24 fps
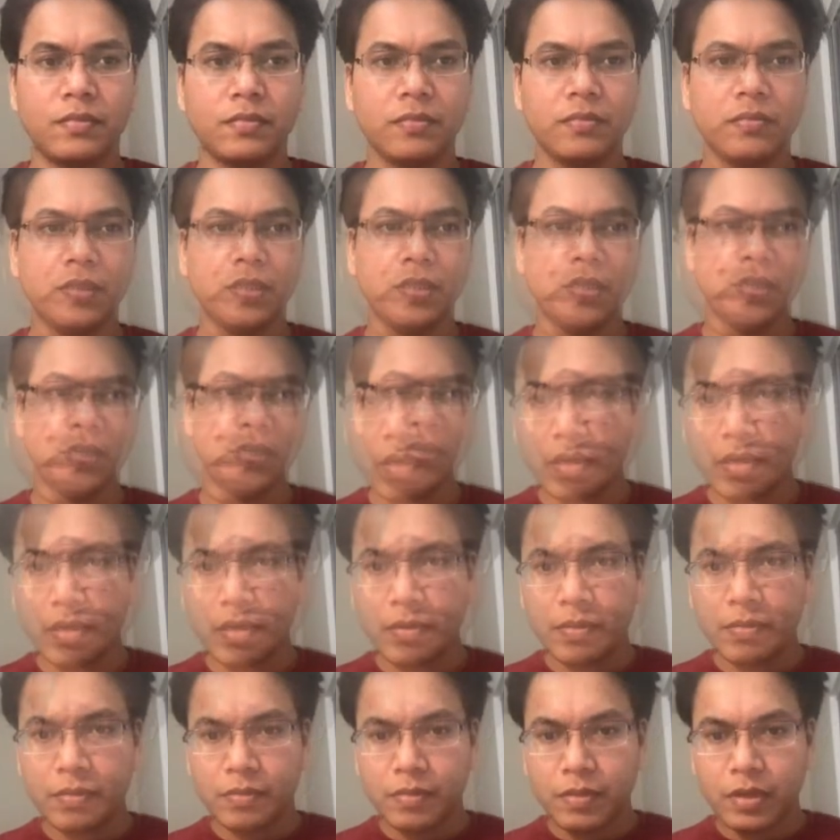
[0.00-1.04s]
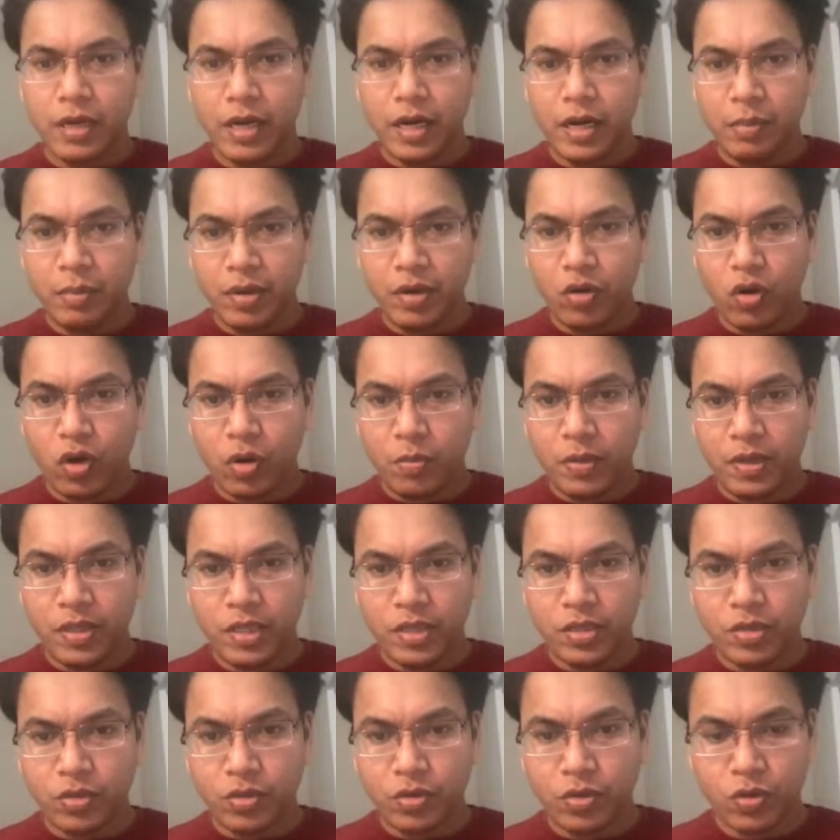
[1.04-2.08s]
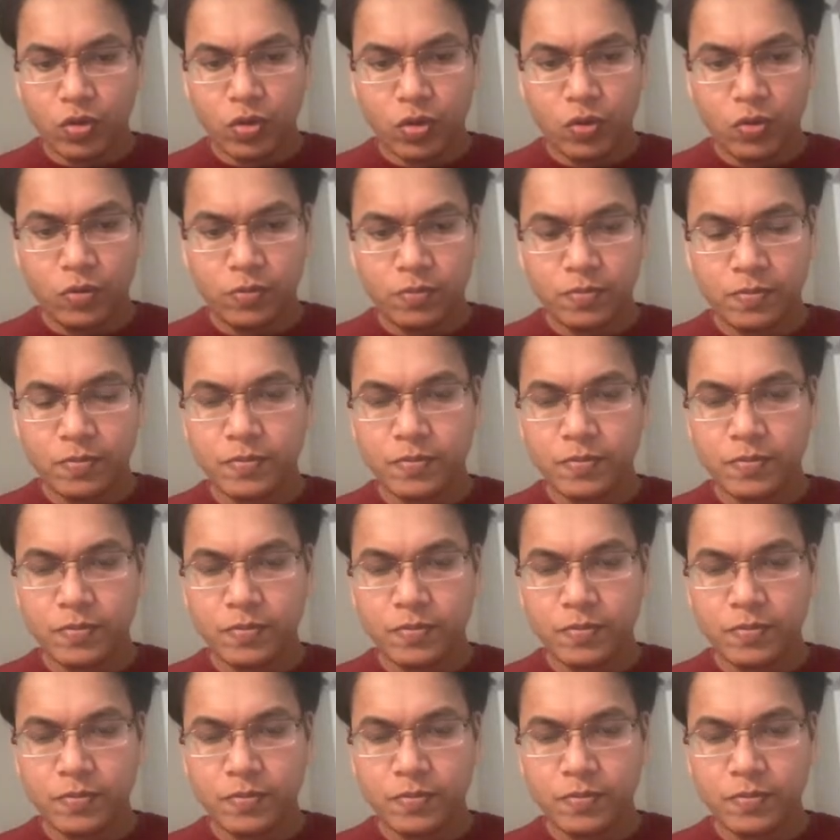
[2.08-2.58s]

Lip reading: Yeah, let me copy this code